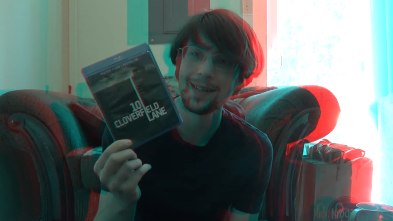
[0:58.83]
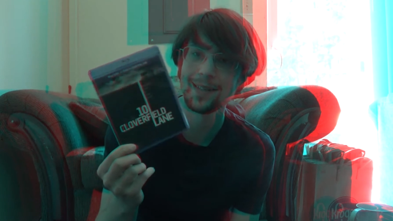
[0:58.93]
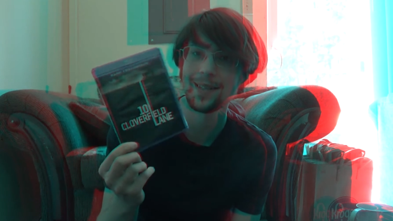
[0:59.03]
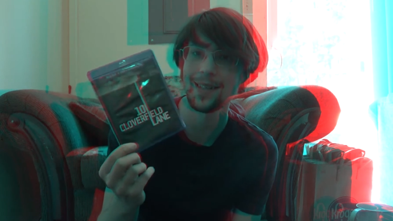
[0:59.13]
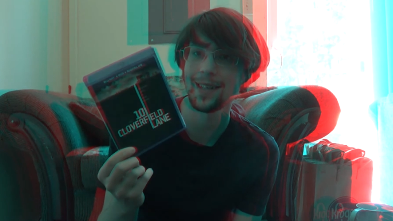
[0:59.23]

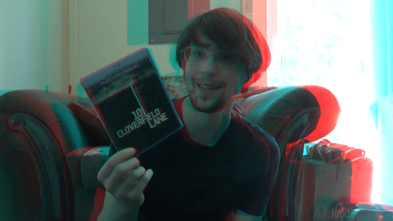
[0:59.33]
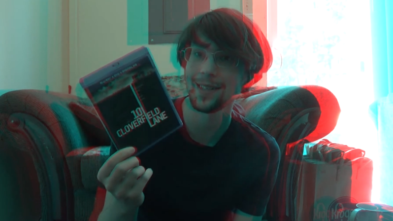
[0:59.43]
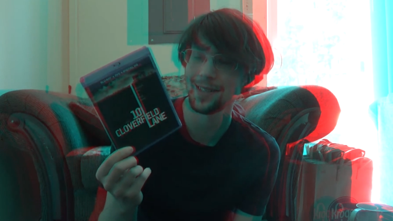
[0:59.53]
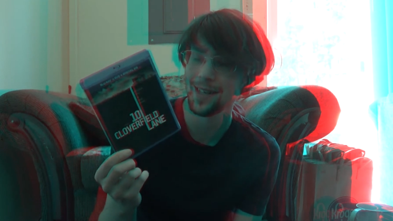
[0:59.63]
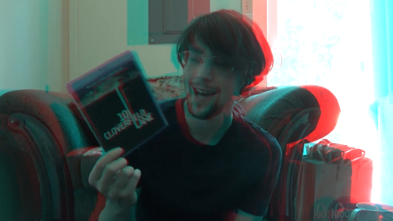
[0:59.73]
seeing
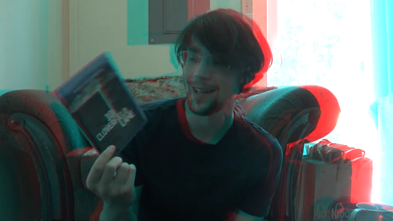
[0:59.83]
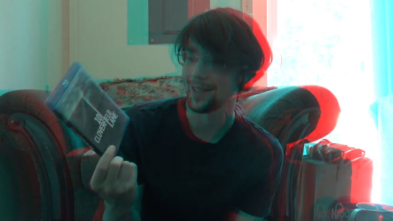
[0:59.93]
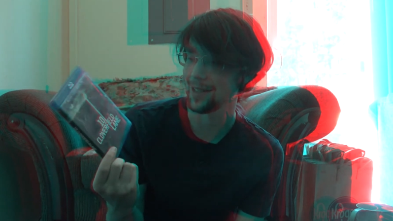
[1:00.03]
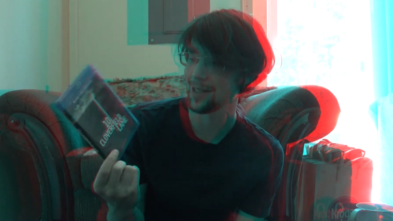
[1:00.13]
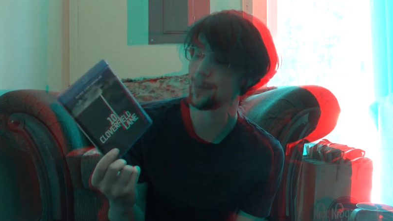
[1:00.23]
this,
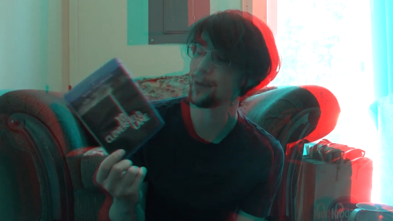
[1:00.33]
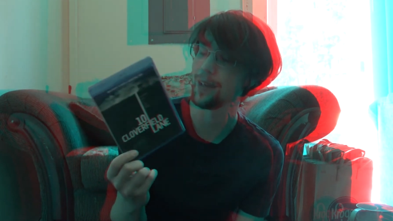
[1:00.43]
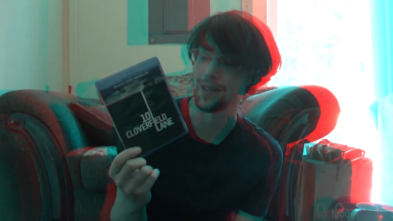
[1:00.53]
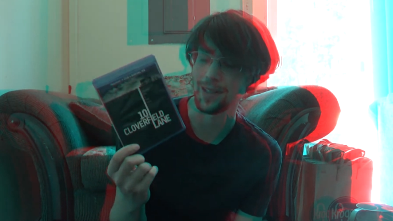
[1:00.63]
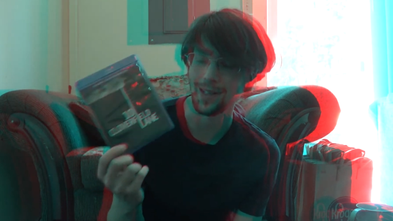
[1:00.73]
because this movie
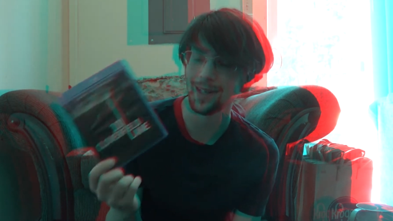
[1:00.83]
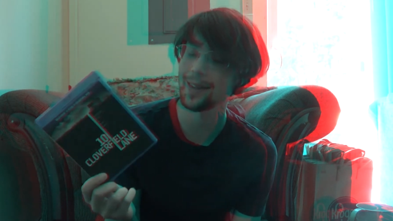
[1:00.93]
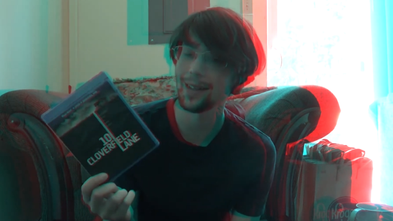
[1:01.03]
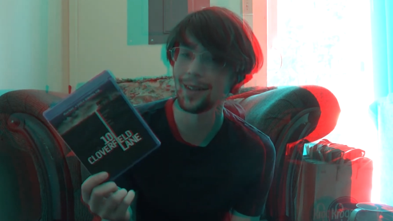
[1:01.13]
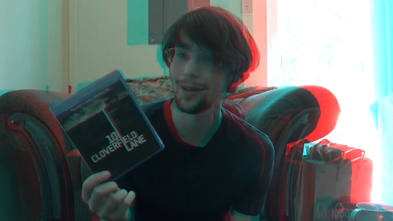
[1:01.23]
has
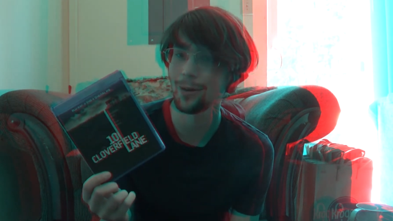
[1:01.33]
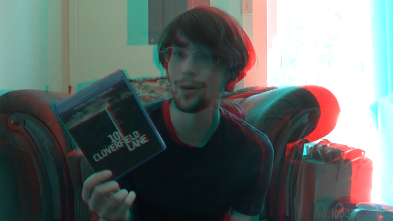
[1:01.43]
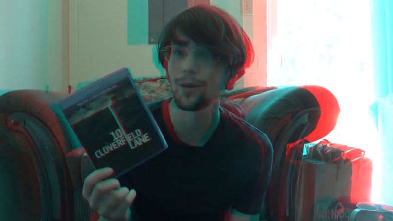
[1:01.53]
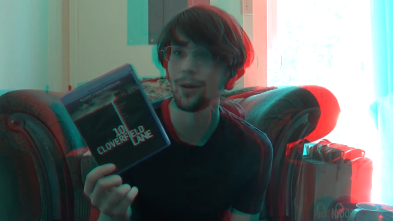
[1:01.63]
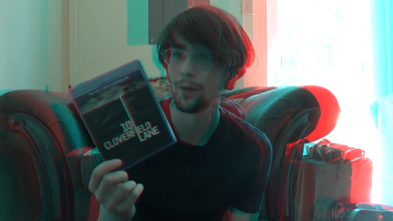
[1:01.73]
nothing to do
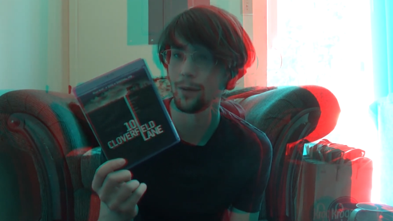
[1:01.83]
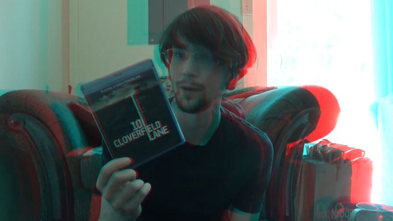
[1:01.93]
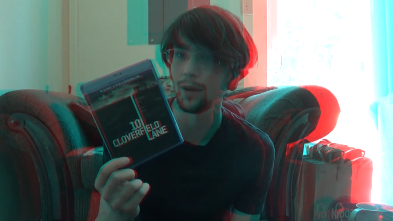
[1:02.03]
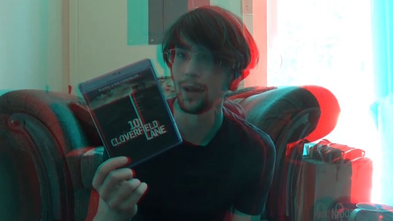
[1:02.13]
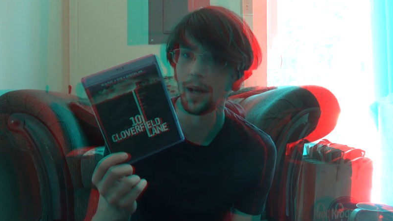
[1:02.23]
with
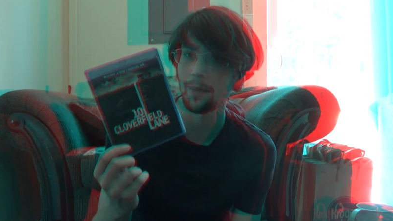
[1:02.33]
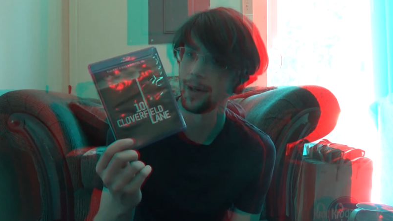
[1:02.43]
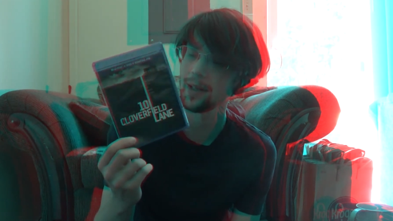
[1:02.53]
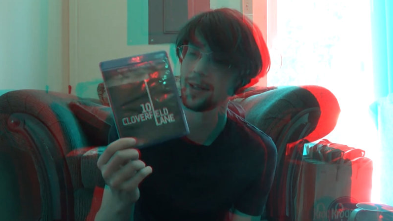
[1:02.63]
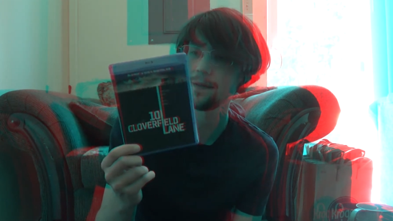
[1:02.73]
Cloverfield Lane, but
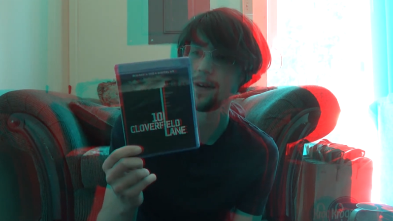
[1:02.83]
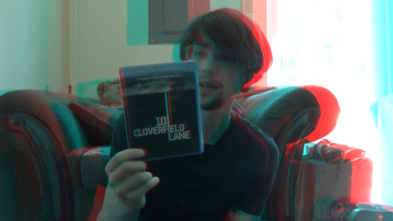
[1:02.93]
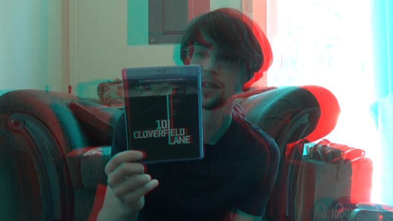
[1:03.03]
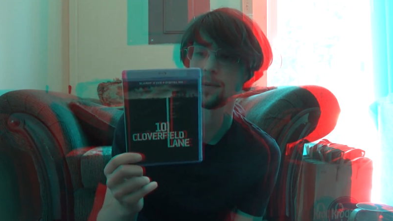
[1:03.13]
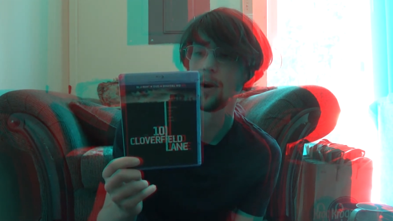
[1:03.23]
it is a very
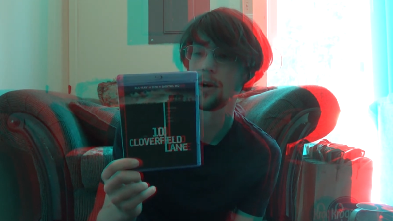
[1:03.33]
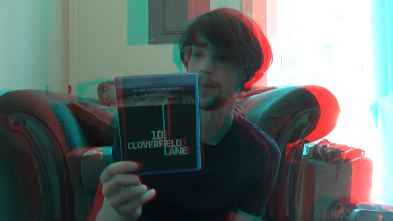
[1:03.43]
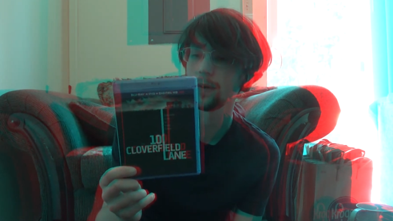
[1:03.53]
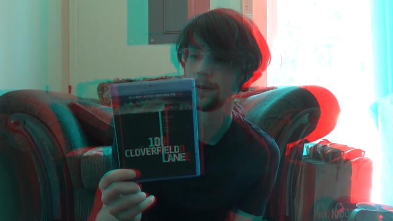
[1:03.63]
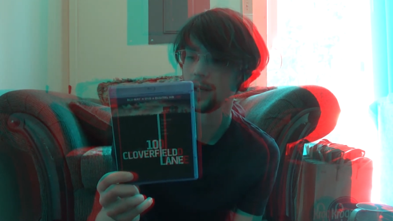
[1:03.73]
smart
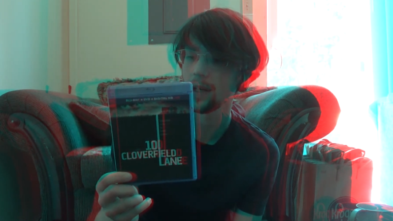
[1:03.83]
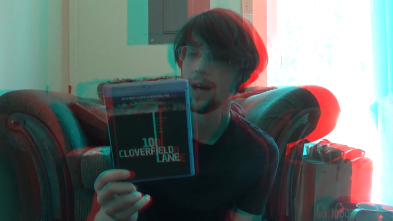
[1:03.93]
movie,